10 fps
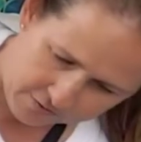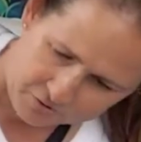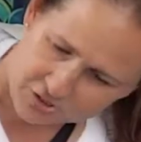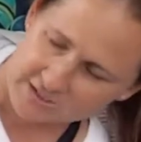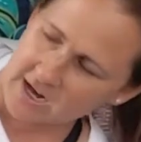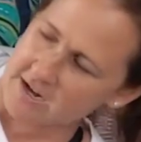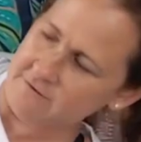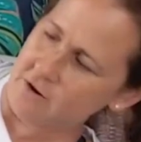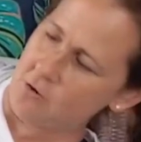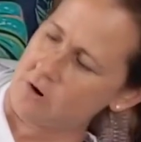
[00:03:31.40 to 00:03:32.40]
I'm just kind
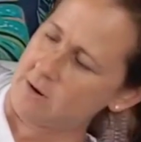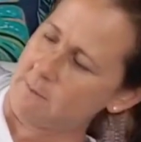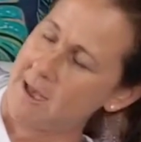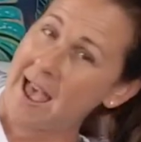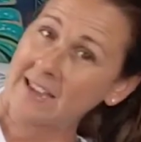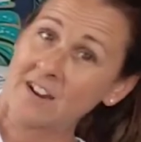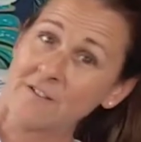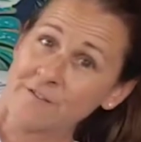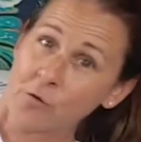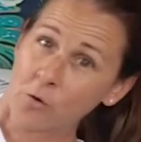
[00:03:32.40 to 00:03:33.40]
of going back
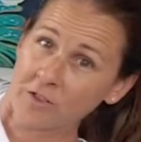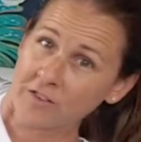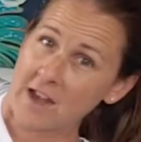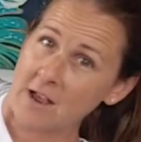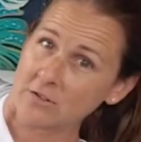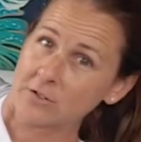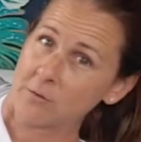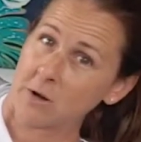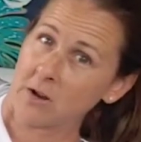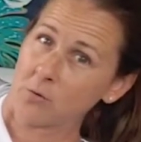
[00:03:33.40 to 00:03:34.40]
and forth now. So
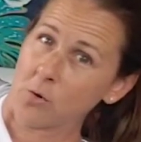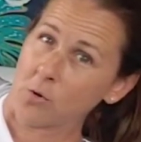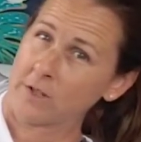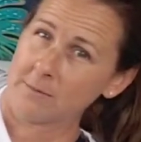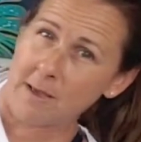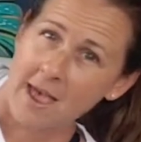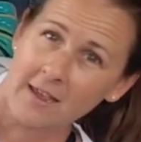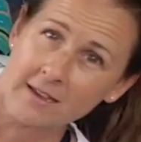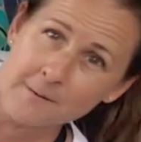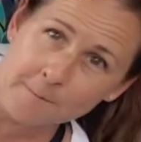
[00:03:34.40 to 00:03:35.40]
I'm kind of rolling
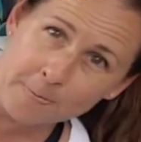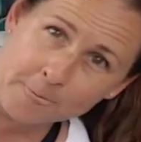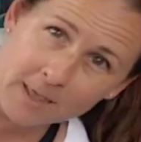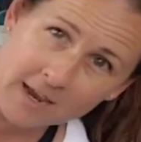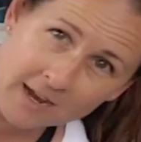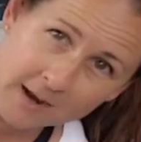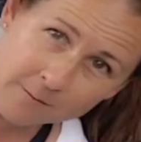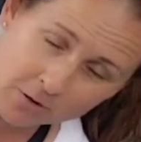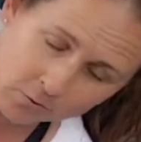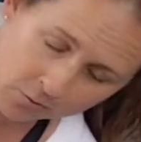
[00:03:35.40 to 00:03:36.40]
back, and I'm going to